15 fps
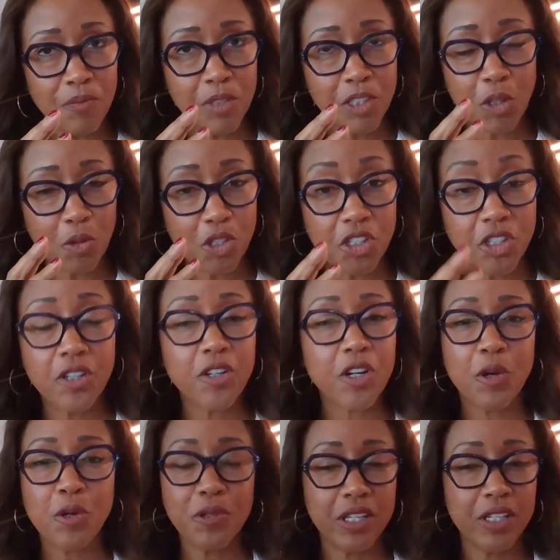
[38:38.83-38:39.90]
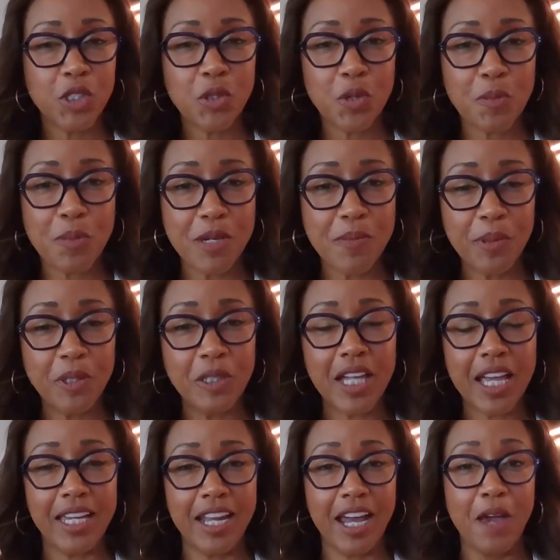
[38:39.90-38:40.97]
don't sugarcoat things with people.
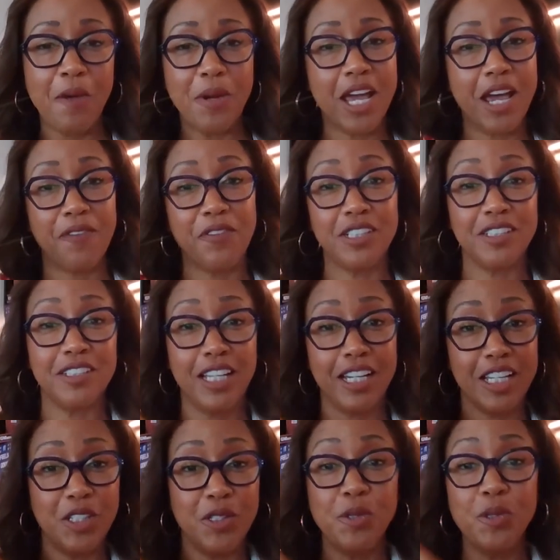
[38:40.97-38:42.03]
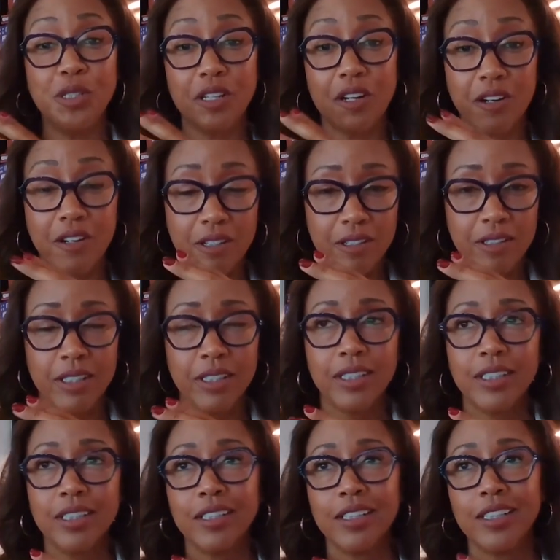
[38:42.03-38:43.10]
And I would have to like use her
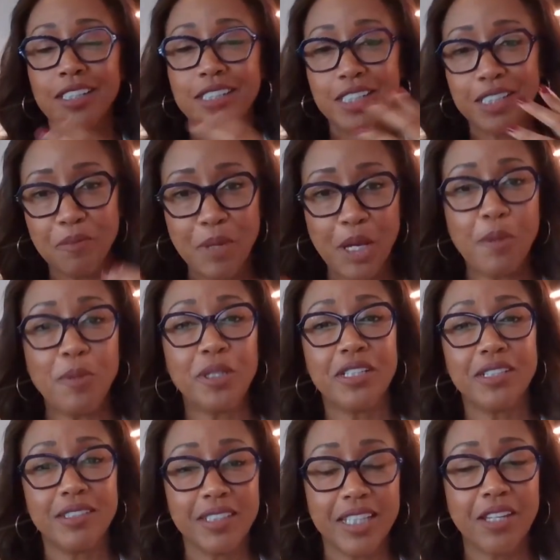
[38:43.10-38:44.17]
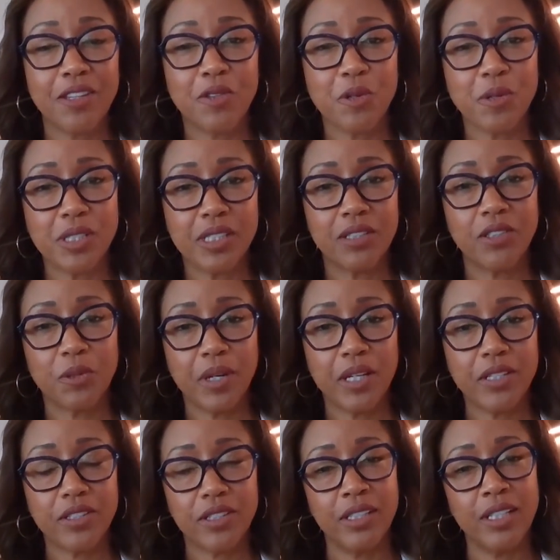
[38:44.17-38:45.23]
to be able to get through a
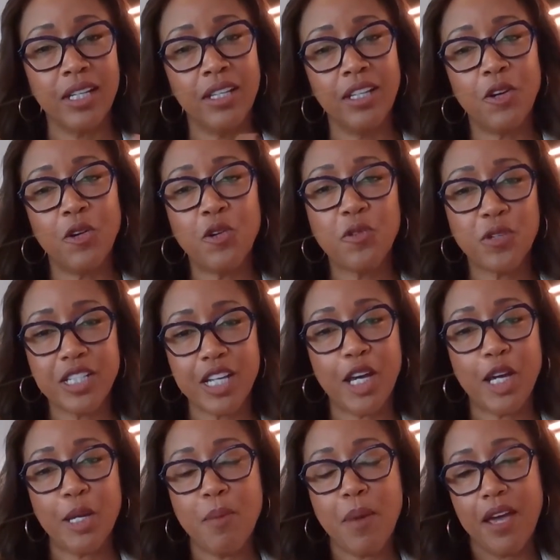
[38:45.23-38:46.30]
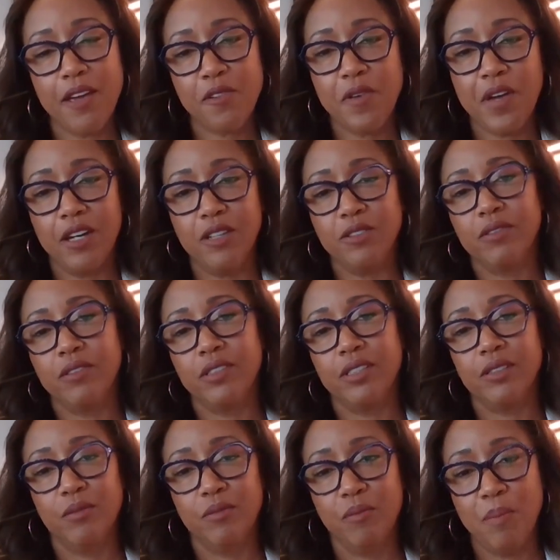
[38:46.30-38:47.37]
situation. And then over time, I found
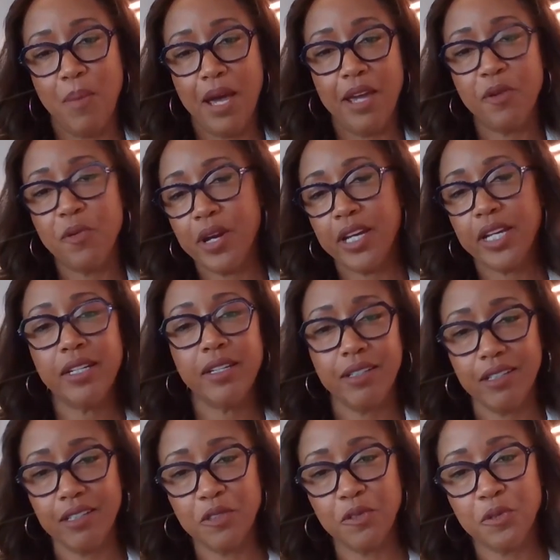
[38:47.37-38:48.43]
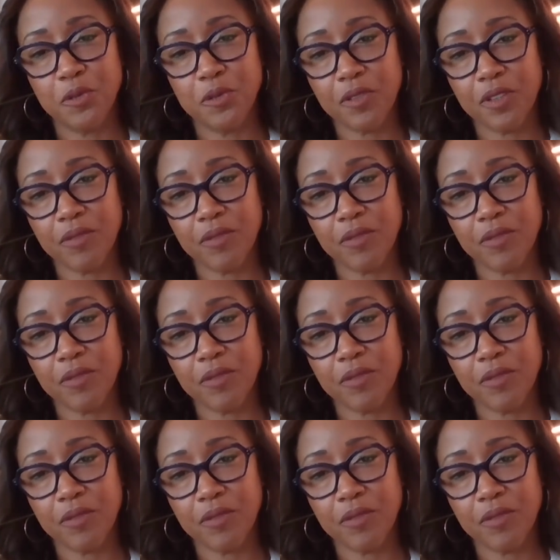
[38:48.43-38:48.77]
my way of,